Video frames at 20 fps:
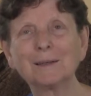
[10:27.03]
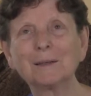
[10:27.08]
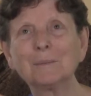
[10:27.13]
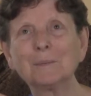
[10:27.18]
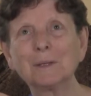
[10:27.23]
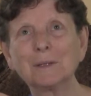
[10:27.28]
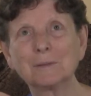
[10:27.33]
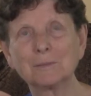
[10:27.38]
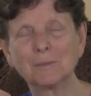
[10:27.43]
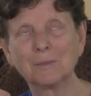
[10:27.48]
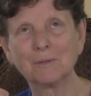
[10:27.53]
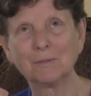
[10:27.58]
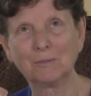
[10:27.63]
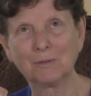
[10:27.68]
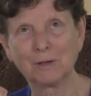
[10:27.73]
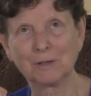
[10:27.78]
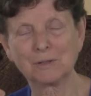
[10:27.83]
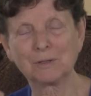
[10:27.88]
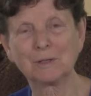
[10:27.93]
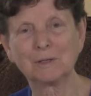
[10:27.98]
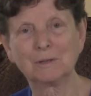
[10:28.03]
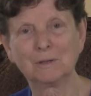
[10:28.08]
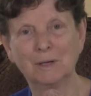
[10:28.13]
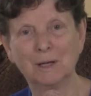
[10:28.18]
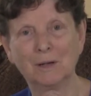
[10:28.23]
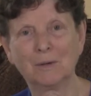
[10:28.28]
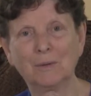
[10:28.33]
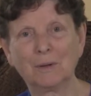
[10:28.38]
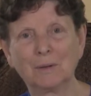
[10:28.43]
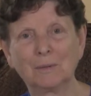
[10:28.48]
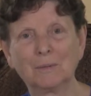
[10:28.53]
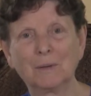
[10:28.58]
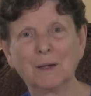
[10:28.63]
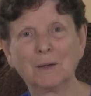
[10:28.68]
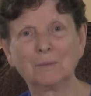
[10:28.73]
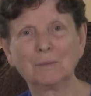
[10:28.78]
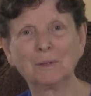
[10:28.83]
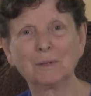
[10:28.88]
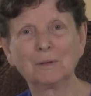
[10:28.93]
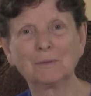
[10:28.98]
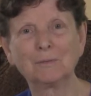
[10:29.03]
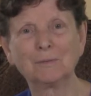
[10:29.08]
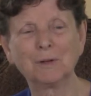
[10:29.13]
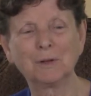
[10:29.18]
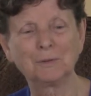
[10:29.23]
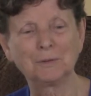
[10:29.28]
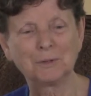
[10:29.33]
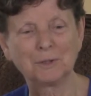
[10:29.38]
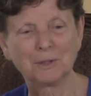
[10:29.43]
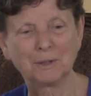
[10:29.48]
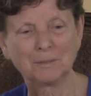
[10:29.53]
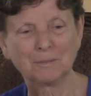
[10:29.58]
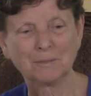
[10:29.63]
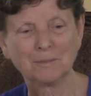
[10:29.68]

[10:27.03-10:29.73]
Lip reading: let me phrase it how I really felt it.